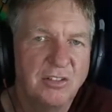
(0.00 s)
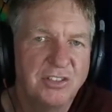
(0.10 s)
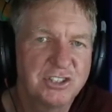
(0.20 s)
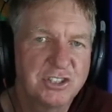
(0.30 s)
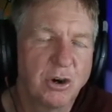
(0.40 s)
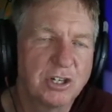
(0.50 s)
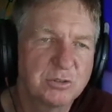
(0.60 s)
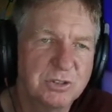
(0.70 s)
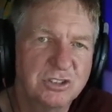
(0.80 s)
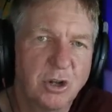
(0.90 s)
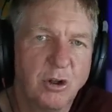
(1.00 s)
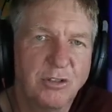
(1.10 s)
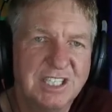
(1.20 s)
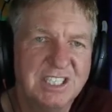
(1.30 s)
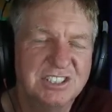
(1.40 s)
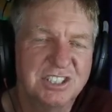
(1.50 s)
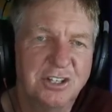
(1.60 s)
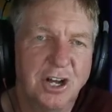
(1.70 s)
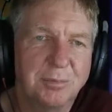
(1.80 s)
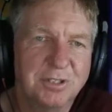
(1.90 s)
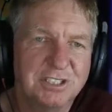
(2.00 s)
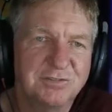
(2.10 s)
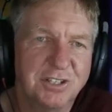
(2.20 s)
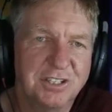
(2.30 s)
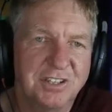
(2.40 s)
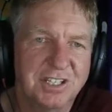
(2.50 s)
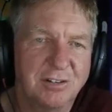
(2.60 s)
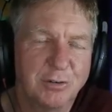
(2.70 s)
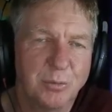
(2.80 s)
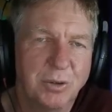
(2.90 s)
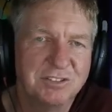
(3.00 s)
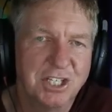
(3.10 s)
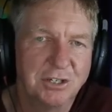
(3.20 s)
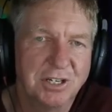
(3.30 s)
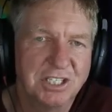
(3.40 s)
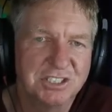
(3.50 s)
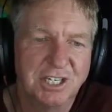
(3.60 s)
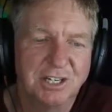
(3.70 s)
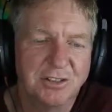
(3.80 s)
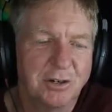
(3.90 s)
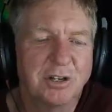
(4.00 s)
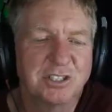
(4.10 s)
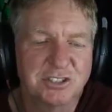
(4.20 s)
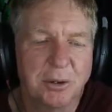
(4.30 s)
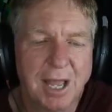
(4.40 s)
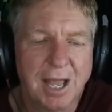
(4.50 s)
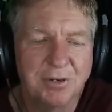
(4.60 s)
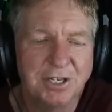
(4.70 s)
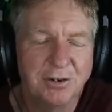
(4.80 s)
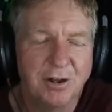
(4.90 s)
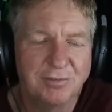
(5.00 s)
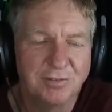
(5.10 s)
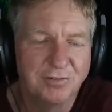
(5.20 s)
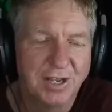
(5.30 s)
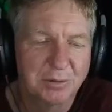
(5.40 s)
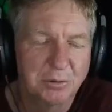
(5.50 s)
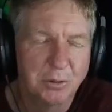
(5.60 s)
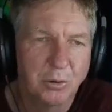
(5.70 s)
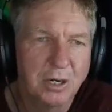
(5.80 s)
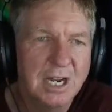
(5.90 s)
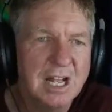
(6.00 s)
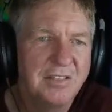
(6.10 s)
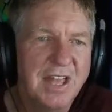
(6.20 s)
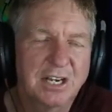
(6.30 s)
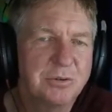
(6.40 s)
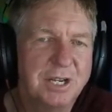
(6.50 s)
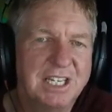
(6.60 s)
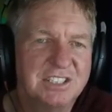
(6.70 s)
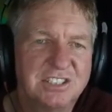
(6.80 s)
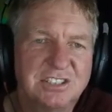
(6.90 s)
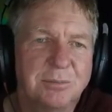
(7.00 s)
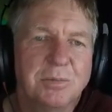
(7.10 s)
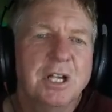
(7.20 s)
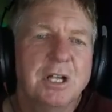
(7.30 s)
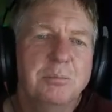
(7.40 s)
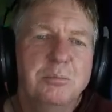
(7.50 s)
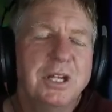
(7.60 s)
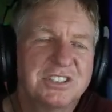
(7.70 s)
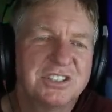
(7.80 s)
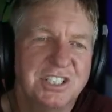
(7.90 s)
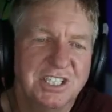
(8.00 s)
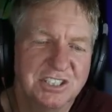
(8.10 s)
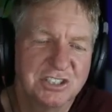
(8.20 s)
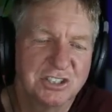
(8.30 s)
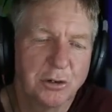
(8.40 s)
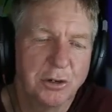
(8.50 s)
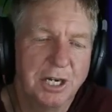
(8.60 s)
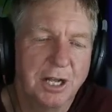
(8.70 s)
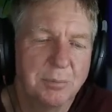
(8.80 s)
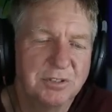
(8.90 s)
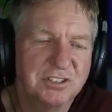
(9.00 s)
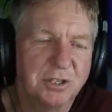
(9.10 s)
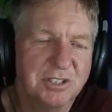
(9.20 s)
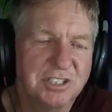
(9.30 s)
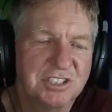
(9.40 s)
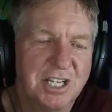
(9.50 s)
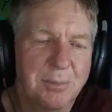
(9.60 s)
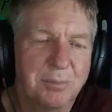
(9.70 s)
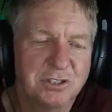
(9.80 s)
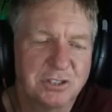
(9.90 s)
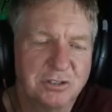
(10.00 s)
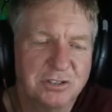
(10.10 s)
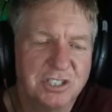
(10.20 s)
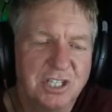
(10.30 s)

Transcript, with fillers: the charts, we saw the east anomalies filling the Kelvin wave generation area. They're also happening off of Ecuador. That creates some mixing and stirring up, and so these temperatures